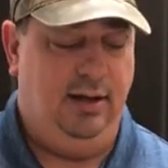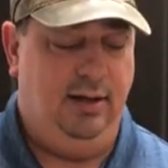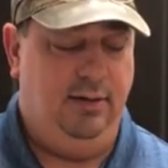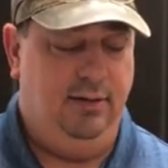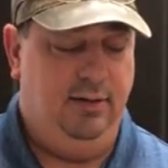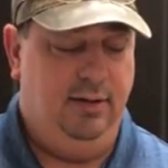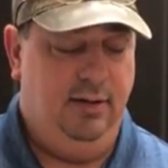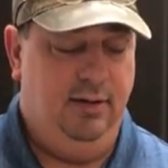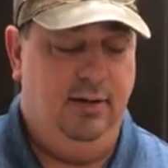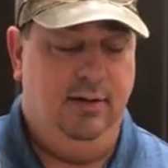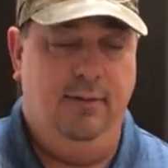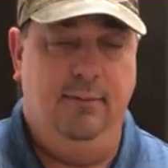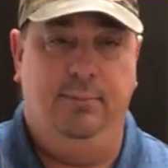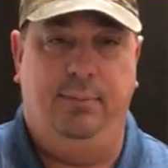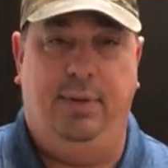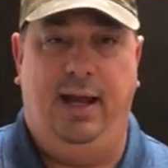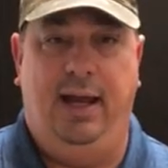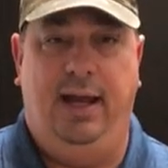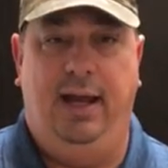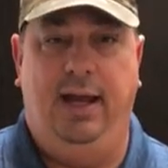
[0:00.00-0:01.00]
uh,
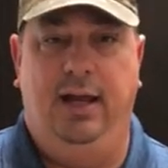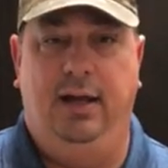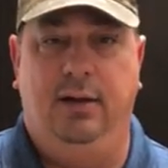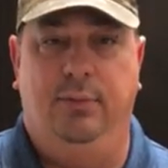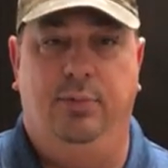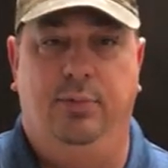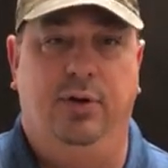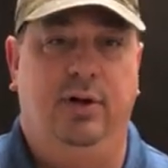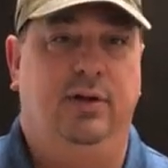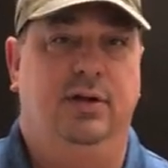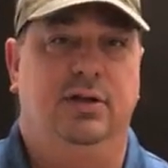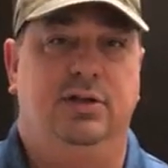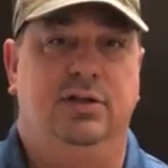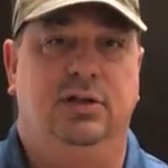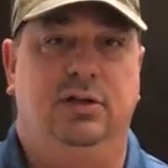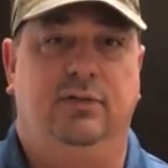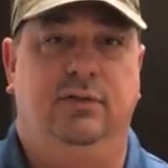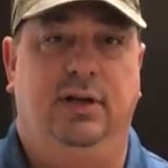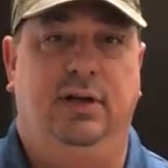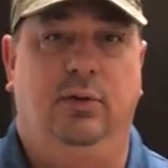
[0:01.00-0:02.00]
bag and put it in the
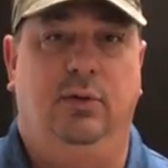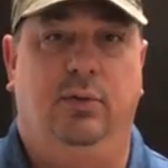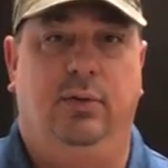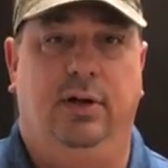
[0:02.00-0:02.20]
sous vide.